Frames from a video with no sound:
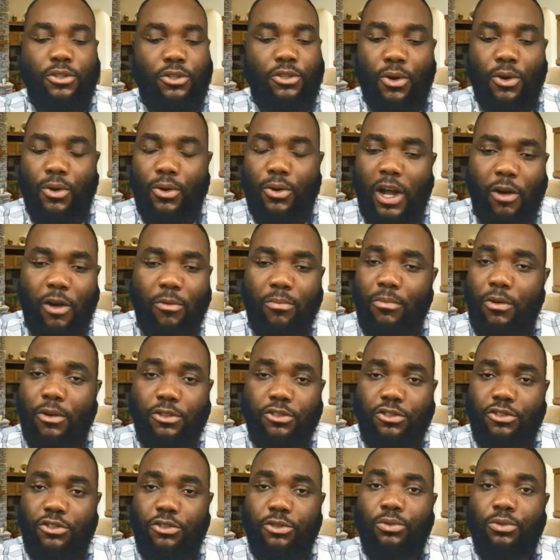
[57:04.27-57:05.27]
know how
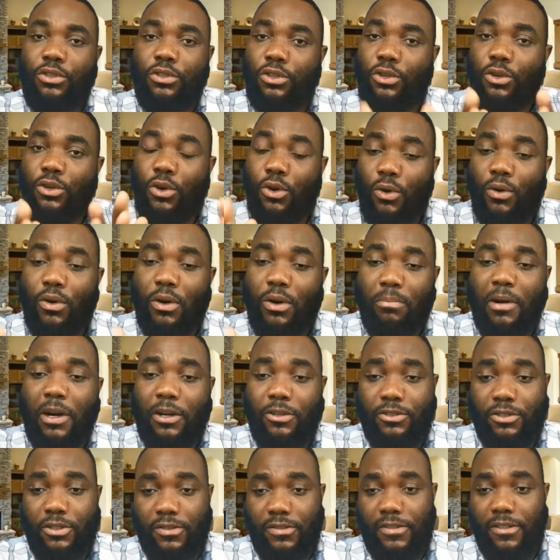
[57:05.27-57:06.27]
much you know
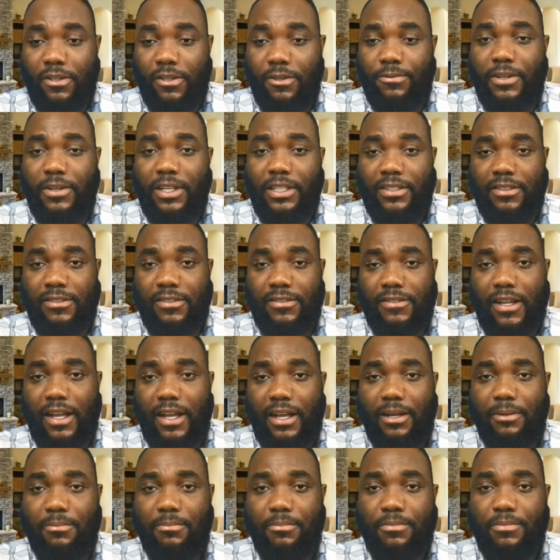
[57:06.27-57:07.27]
about yourself at this
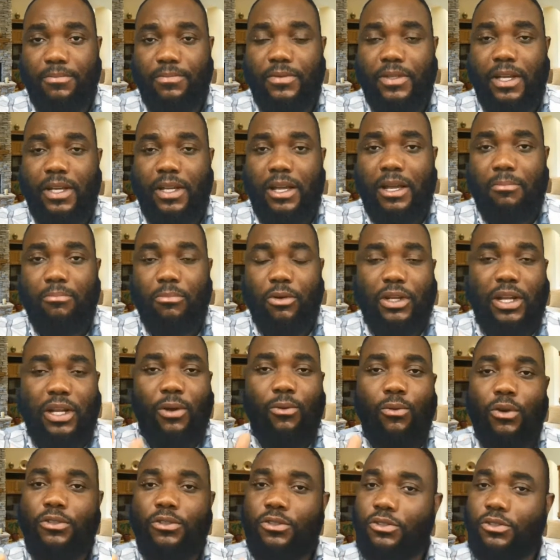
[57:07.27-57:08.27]
time, but I
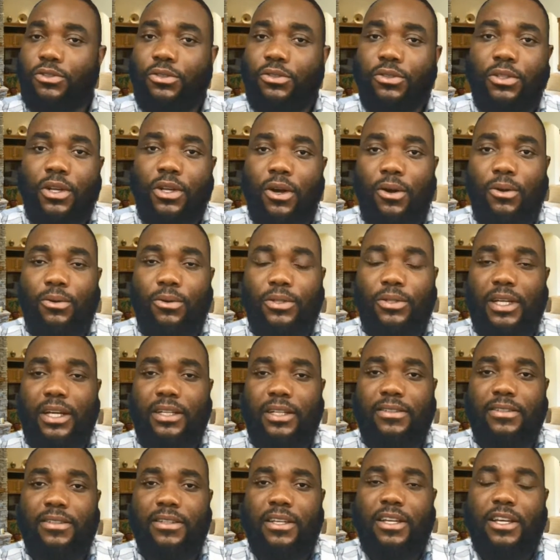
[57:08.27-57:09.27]
want you to know
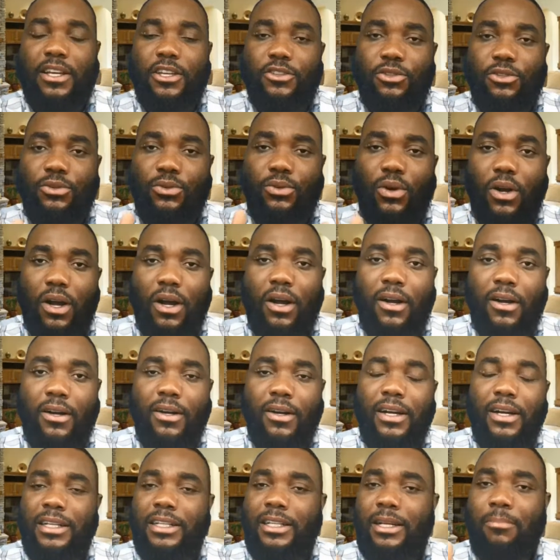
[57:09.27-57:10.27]
that you
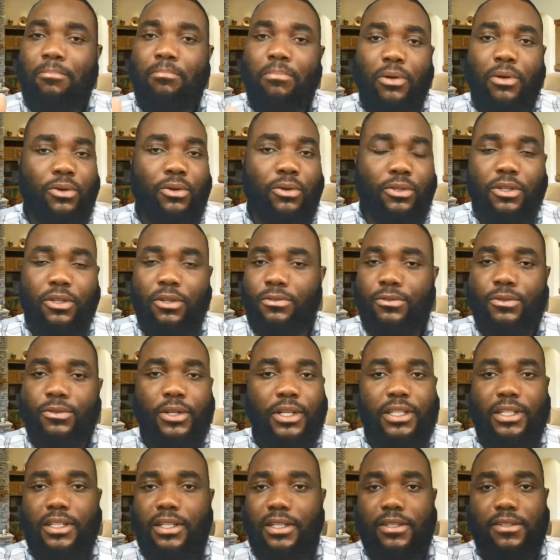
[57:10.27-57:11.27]
are an abode of
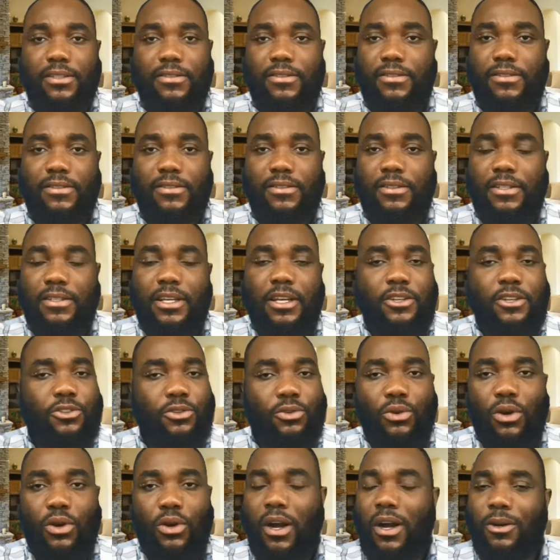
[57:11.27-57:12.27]
greatness.
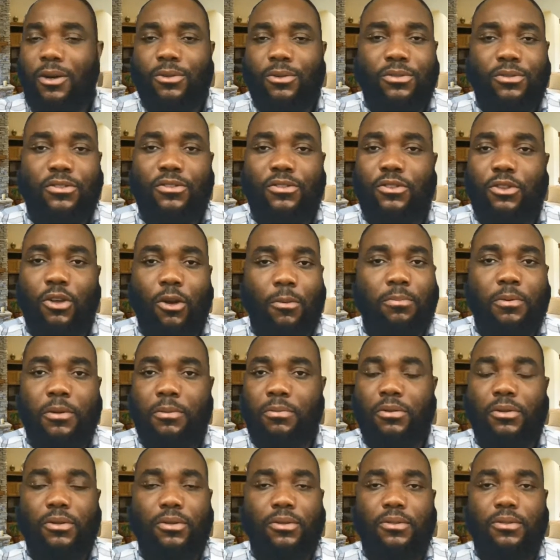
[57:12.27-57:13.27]
You are
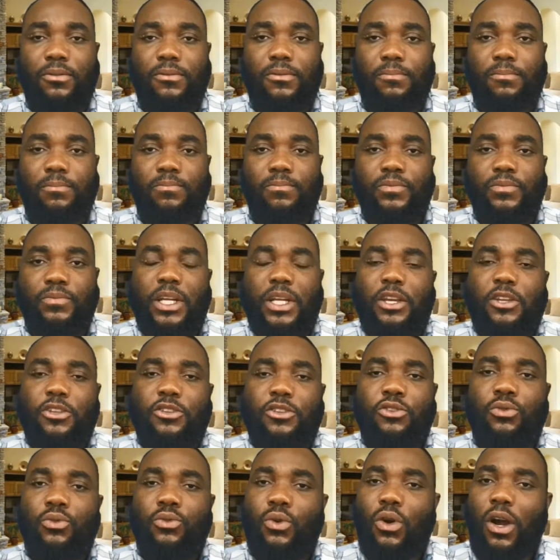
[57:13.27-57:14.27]
unstoppable.
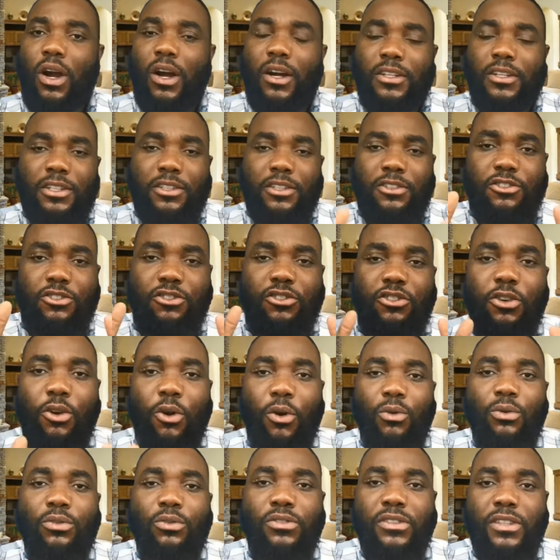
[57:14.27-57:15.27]
You are the
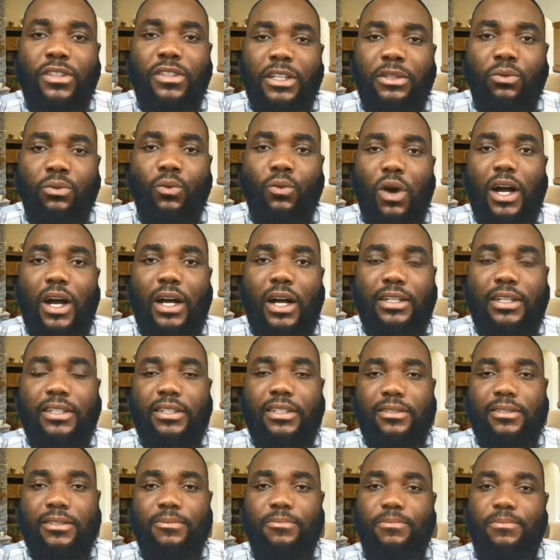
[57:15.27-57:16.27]
chosen
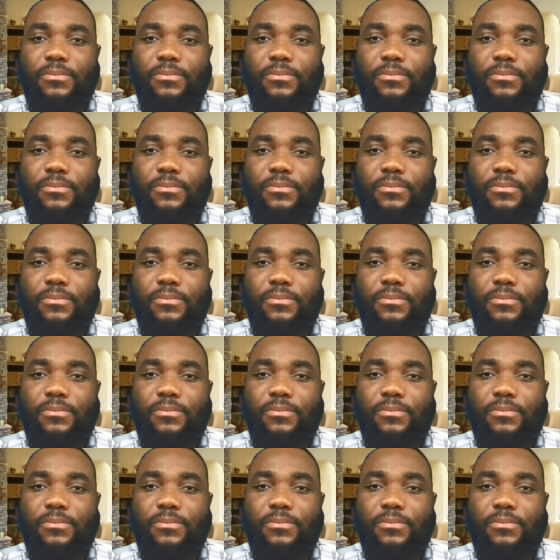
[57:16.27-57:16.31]
one.